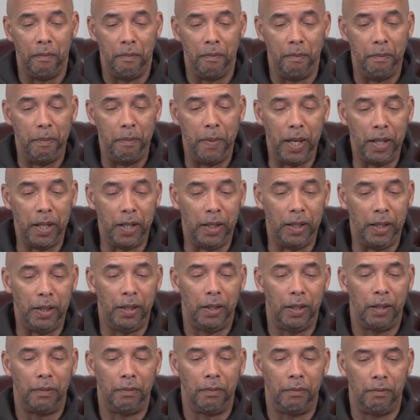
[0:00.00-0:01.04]

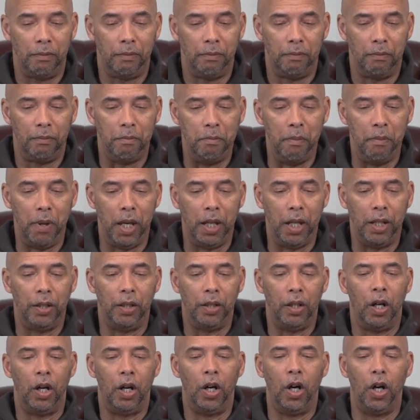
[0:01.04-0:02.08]
Many
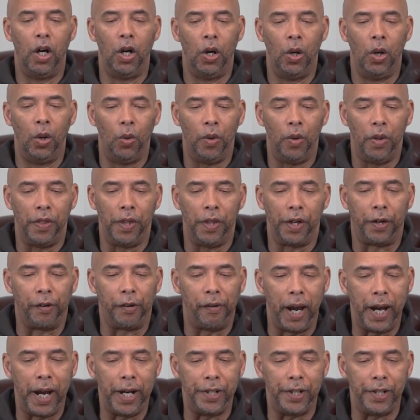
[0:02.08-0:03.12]
men owe the
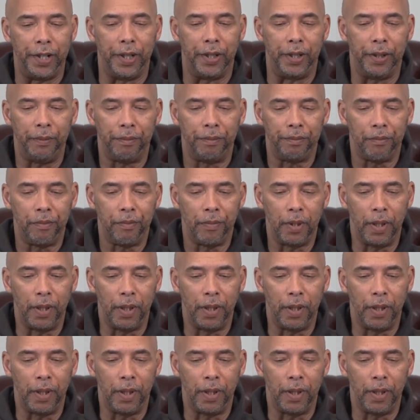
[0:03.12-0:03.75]
grandeur